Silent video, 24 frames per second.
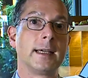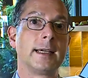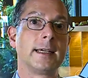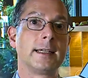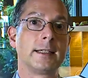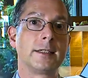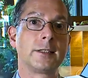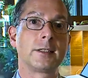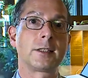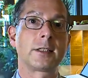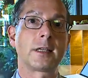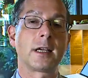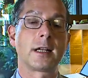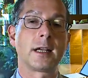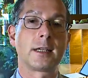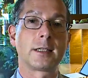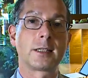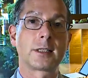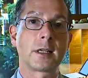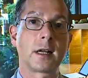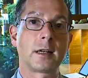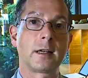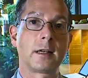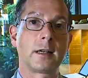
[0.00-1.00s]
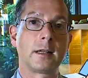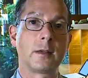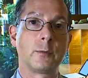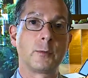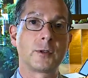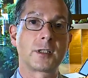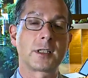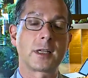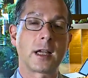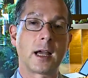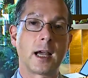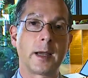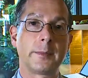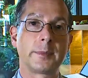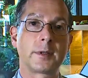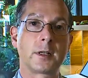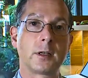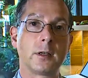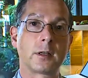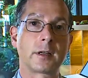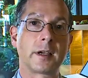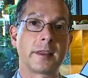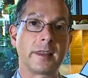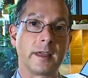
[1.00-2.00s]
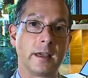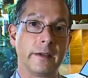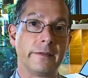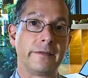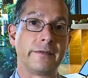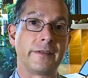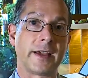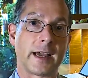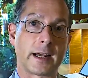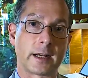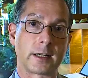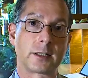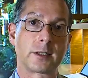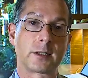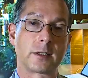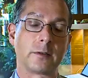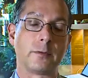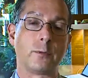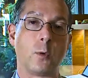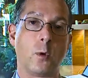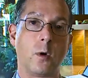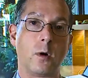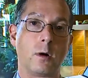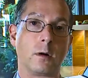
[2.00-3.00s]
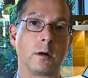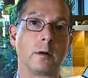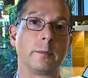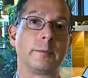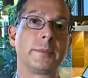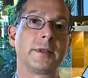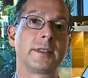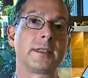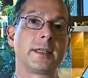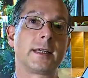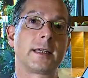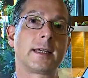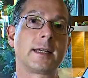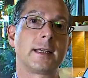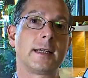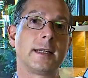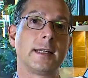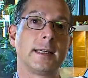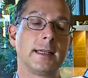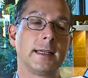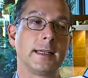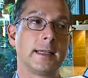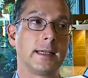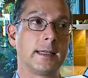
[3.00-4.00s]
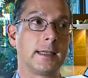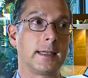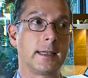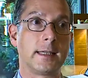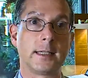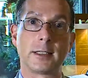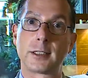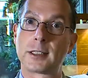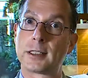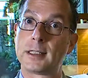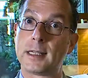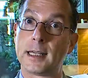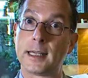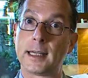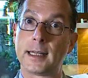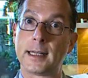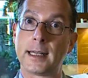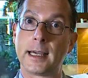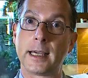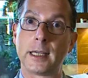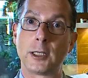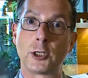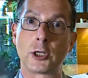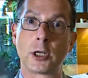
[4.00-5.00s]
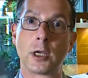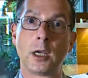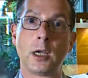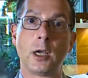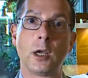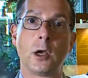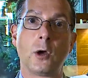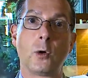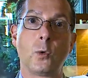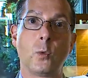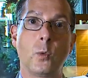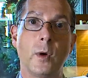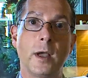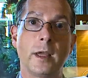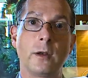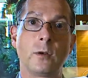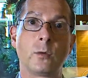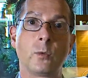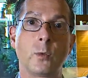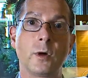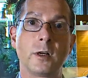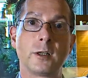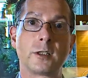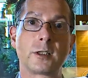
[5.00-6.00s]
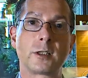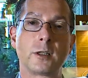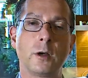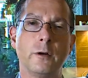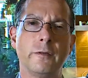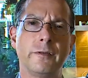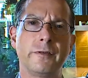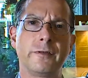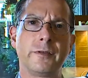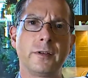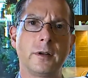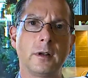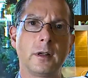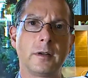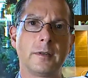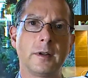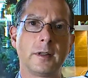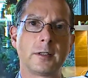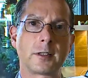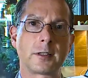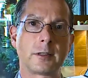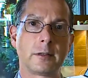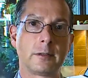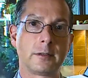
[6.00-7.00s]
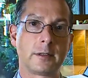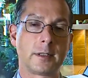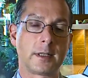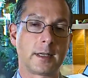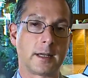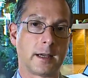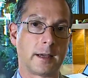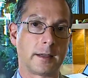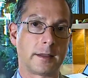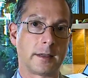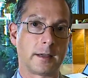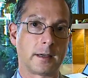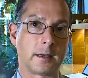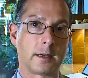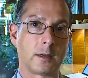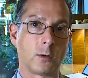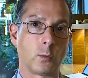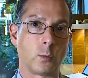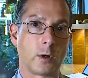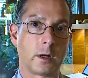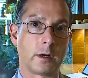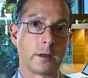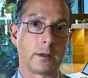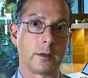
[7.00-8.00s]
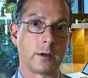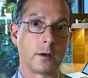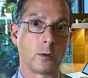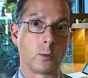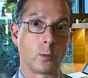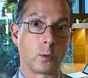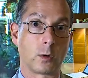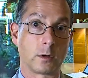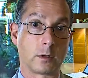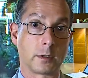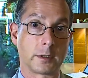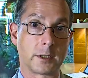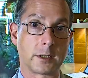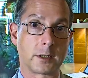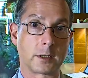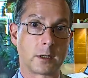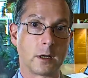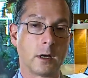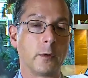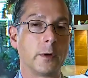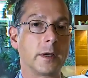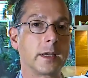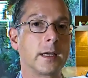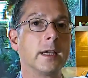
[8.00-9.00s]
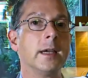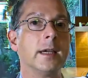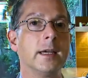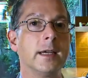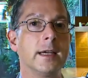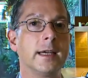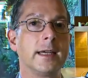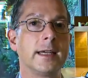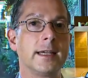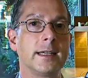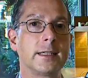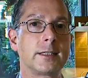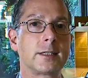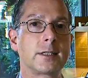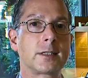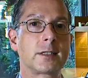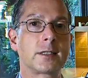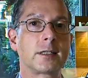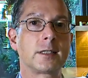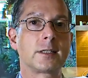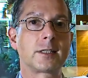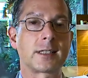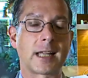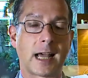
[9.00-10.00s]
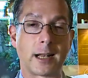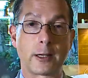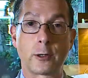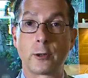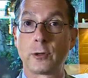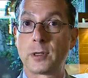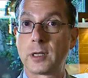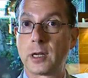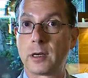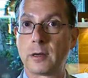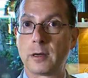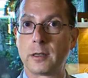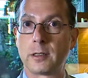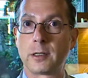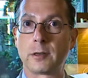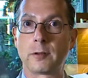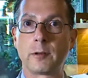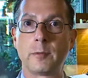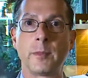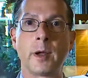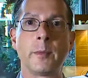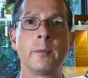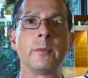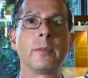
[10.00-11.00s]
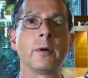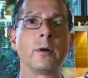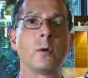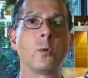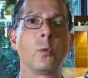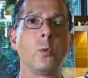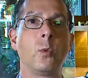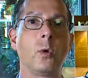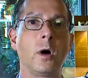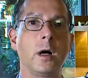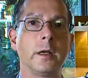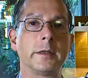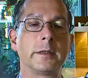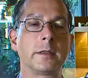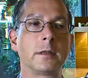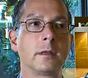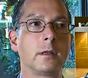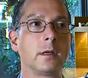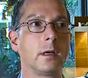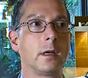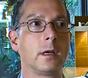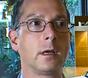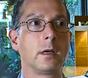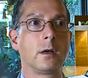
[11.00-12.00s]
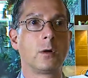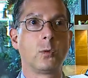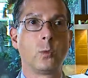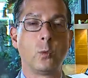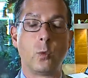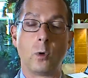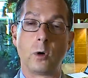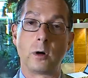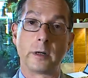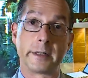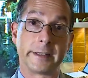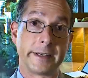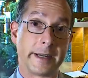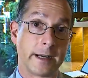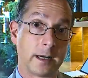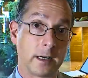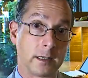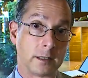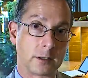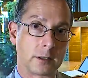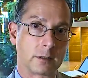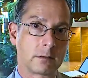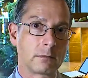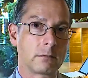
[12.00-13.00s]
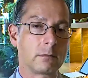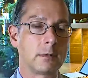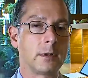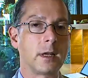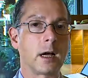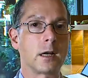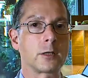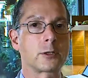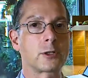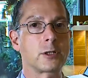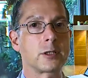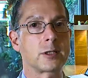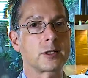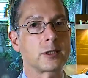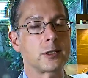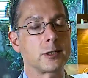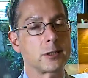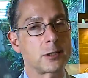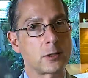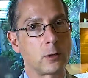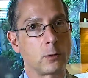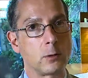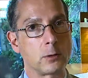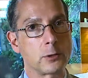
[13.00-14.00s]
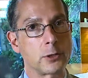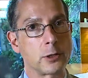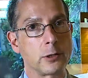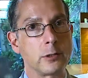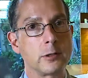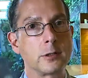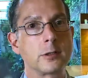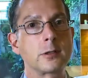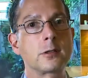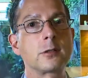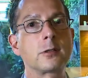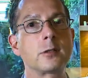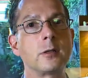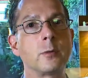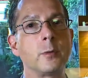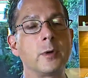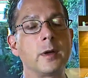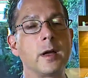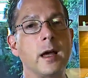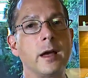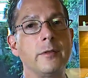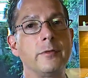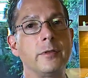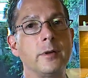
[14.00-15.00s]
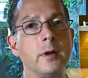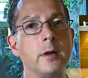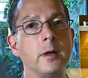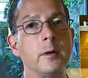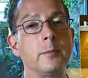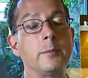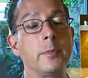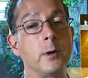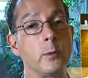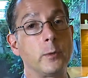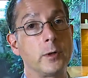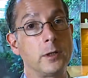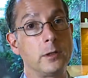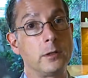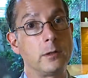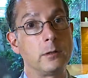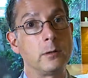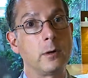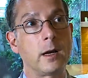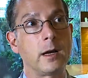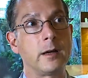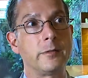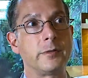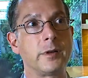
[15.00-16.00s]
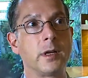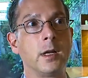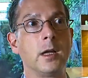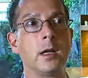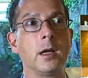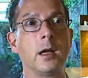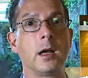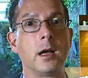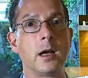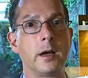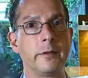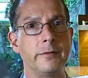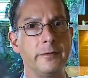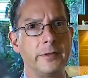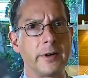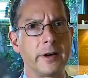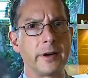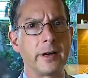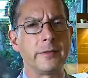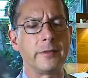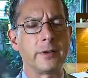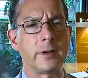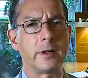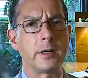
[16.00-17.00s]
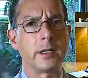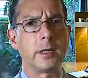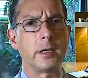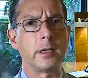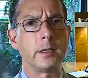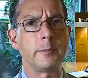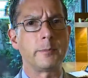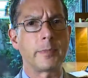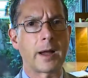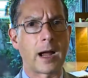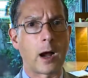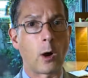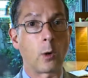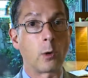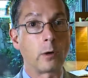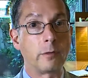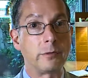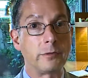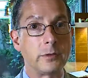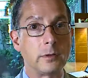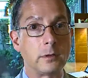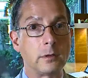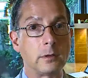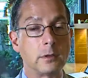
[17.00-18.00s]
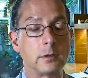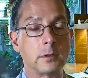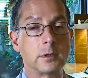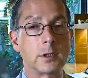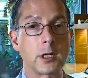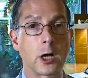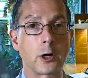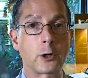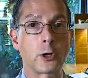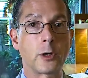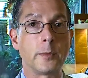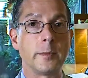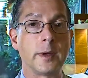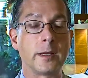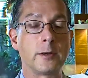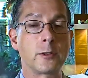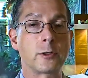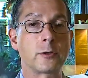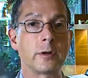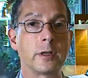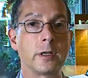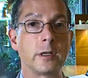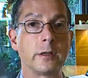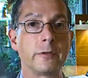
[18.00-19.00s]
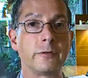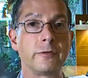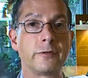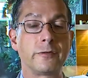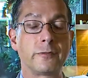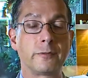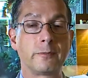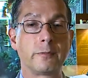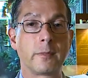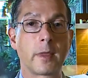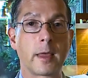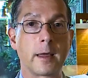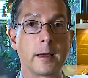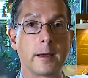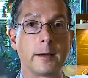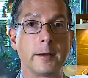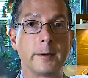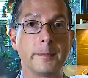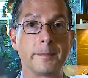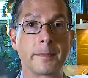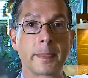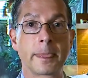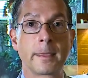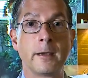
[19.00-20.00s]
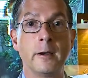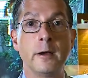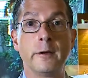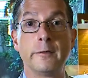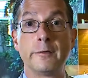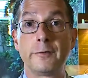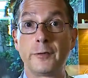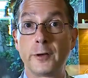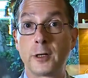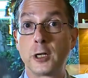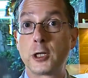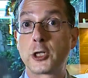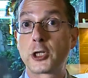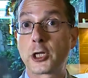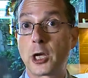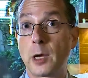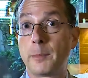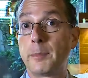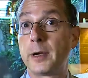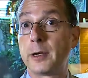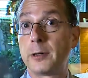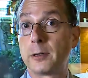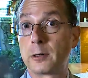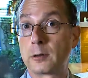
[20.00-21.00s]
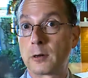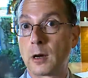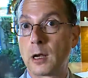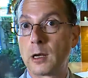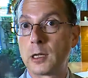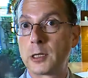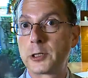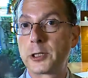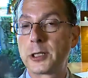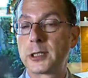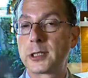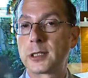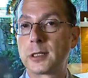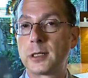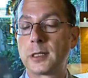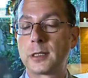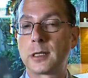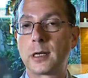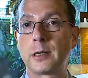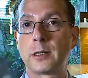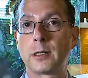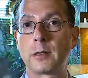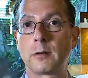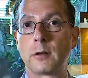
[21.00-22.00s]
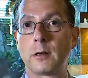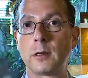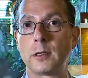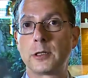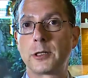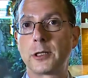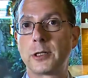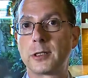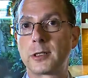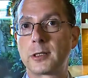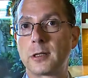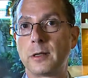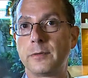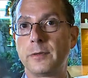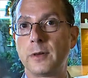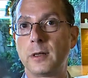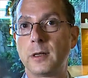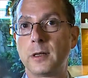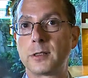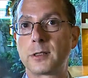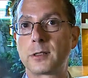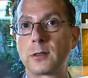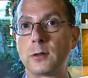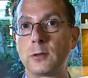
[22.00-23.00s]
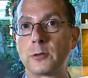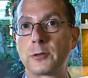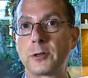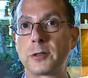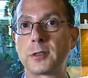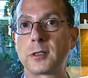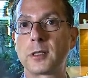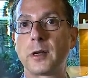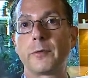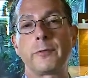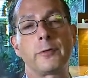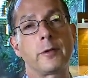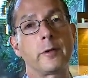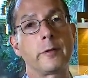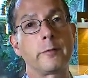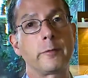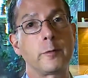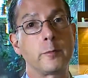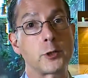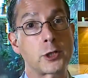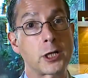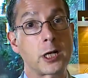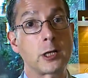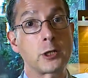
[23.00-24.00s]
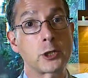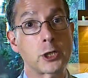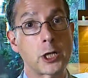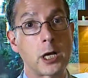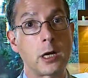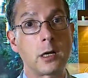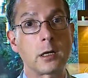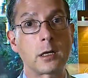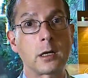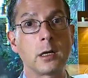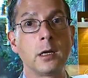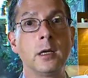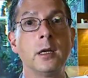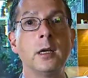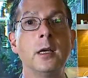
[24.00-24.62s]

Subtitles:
Instead, I decided it was time to look at the effects of war, particularly in this day and age when we're so full of uncertainty, I think, in where the world is going. It's salutary to remember what war does, not just to soldiers. So we have, but we do have a very, very powerful documentary footage shot by a neurologist, an Italian neurologist, of a soldier suffering from shell shock.